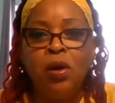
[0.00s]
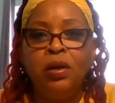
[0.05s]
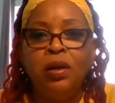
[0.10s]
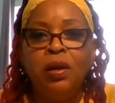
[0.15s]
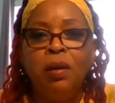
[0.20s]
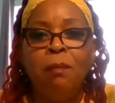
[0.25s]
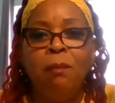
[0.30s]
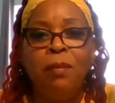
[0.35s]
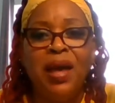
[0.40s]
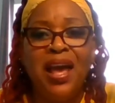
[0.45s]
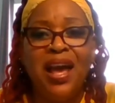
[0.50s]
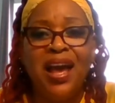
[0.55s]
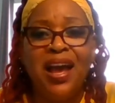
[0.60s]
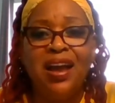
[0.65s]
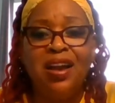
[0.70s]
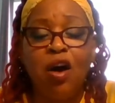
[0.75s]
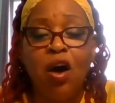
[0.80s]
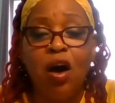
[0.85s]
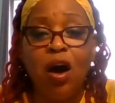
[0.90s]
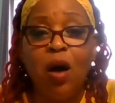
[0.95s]
man
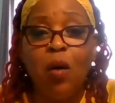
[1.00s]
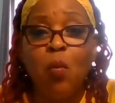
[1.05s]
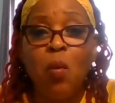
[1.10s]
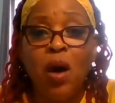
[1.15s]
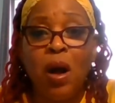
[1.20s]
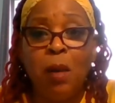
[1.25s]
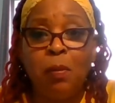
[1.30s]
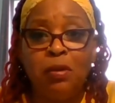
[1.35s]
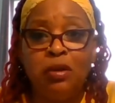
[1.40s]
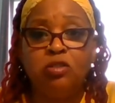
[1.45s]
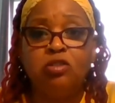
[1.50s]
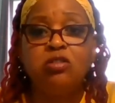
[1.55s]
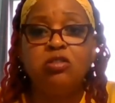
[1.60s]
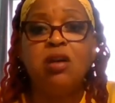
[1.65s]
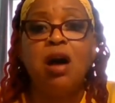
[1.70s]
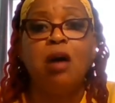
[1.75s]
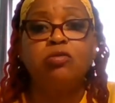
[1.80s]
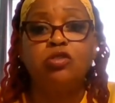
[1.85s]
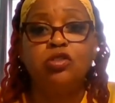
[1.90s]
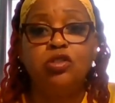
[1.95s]
or woman
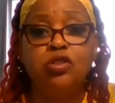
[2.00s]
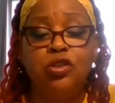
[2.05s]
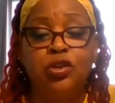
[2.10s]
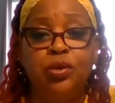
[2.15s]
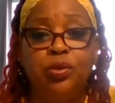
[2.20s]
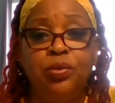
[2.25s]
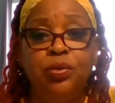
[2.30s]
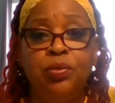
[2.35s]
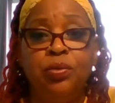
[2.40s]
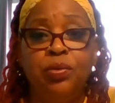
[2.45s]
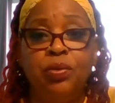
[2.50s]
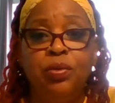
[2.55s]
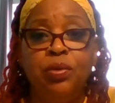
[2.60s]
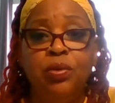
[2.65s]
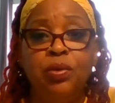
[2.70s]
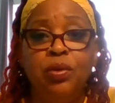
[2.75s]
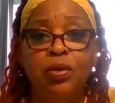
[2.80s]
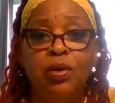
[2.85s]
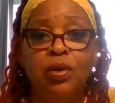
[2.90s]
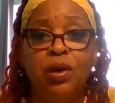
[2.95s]
talk to you
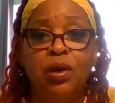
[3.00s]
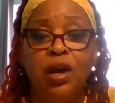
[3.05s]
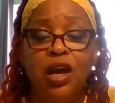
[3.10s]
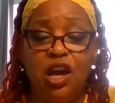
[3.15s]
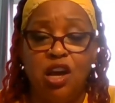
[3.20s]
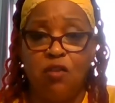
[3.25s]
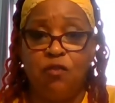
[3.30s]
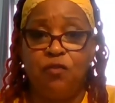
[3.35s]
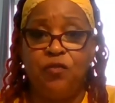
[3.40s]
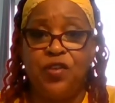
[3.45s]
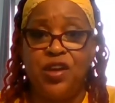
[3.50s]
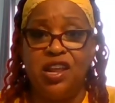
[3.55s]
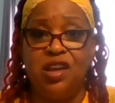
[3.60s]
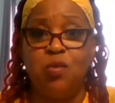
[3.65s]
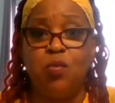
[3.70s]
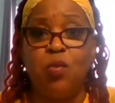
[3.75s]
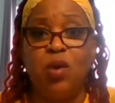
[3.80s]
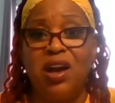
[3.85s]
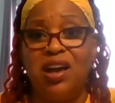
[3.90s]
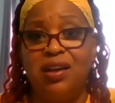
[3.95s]
ill-fitting
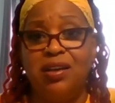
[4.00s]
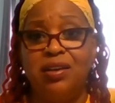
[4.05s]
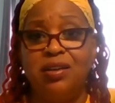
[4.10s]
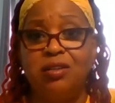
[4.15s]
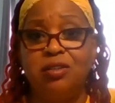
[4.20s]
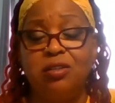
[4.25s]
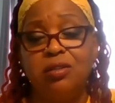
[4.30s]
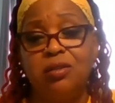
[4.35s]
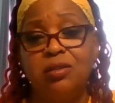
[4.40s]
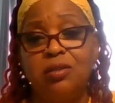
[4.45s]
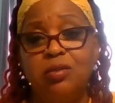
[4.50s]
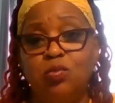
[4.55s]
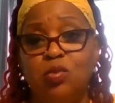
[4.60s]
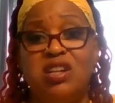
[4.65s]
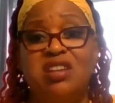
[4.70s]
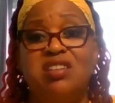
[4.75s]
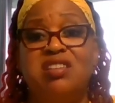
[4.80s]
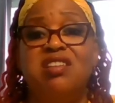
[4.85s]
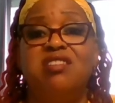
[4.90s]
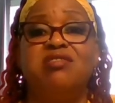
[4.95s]
ways
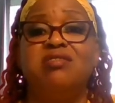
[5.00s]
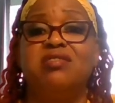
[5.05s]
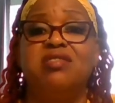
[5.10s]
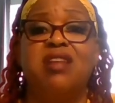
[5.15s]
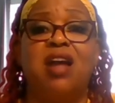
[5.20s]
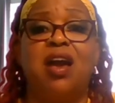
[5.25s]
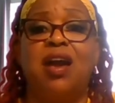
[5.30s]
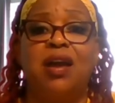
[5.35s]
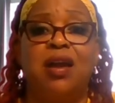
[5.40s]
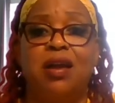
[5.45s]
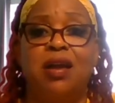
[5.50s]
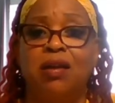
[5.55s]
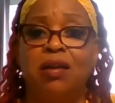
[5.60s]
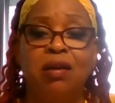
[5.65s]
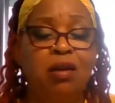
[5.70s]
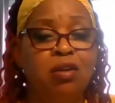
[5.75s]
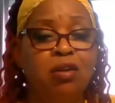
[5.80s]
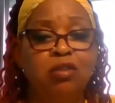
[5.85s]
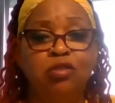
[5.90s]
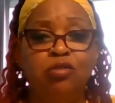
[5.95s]
with
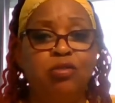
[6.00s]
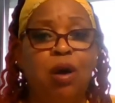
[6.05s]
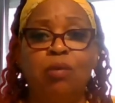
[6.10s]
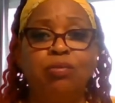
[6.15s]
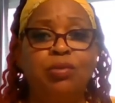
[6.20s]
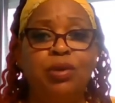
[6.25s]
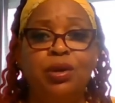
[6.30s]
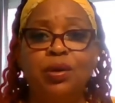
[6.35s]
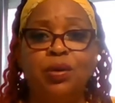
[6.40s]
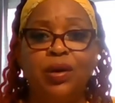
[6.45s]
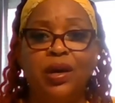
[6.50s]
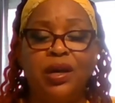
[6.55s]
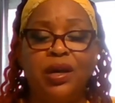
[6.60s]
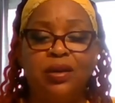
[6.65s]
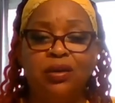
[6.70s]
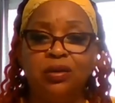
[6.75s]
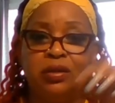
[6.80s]
disdain. Don't do it.